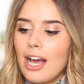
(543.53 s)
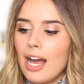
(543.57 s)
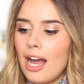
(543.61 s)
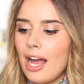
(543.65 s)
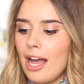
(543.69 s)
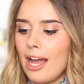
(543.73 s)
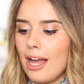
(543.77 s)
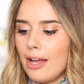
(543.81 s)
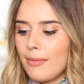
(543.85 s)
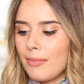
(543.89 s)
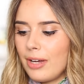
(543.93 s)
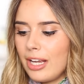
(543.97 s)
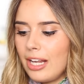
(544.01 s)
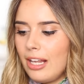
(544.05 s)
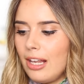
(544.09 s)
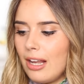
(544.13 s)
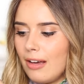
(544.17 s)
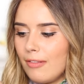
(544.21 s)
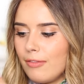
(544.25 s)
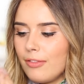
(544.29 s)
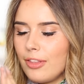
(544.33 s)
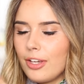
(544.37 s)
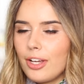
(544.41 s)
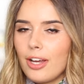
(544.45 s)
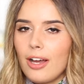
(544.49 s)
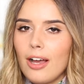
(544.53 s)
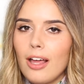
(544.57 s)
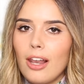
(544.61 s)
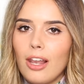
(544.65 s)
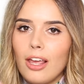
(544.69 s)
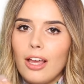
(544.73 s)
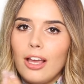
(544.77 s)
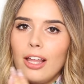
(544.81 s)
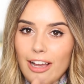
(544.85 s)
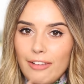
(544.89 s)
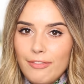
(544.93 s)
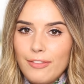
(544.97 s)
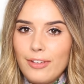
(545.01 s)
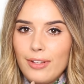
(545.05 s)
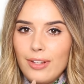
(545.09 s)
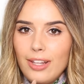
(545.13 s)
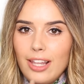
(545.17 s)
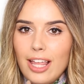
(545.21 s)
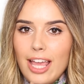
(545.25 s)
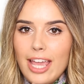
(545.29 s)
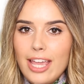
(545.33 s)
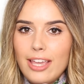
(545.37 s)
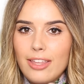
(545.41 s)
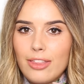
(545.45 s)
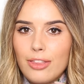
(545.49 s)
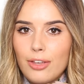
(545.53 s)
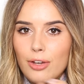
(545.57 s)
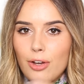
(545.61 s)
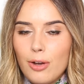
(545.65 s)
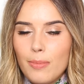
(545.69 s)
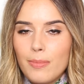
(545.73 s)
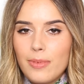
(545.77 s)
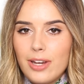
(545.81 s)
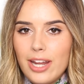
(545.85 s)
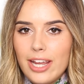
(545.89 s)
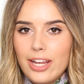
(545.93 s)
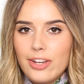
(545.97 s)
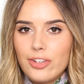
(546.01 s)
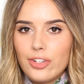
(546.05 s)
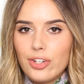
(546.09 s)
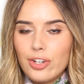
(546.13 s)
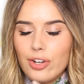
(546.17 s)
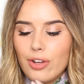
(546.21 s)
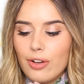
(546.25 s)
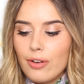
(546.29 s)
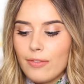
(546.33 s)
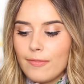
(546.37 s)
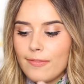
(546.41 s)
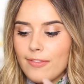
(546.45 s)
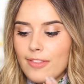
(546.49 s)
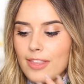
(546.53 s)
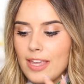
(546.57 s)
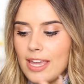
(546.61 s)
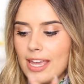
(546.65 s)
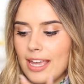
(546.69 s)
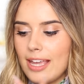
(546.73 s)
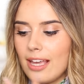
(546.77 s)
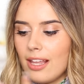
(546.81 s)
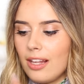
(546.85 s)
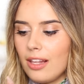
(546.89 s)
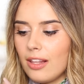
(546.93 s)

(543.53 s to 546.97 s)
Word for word: Um, I love the colour. I feel like the combination of the